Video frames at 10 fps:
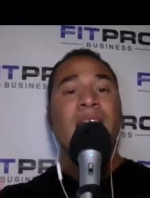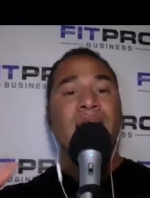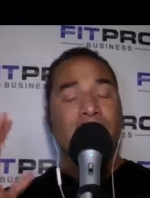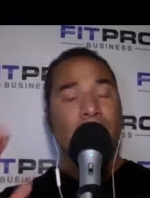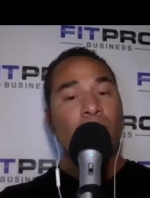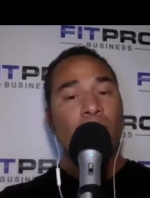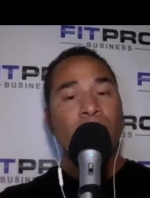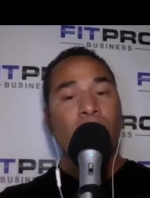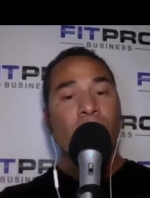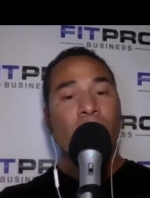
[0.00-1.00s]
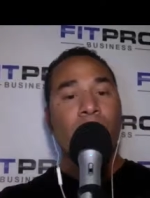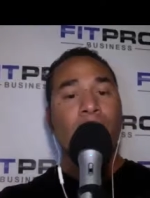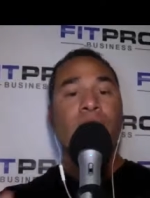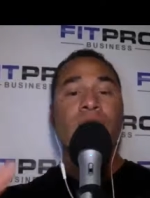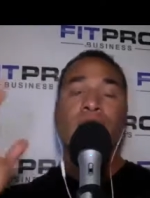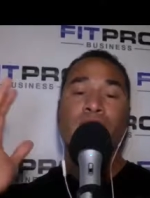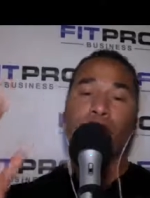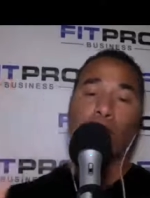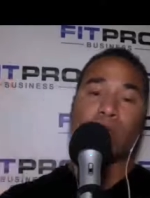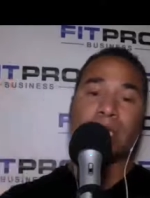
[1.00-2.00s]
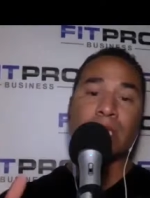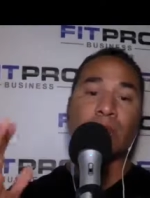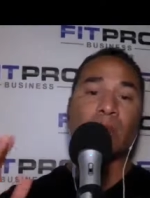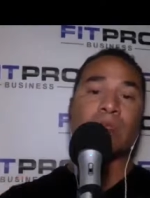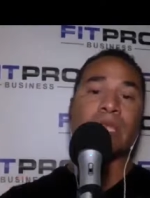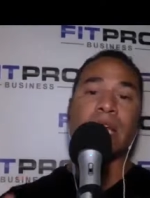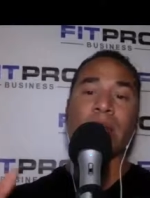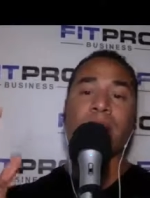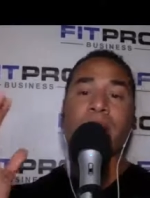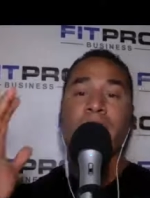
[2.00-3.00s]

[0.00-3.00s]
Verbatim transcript: start where you are, use the tools and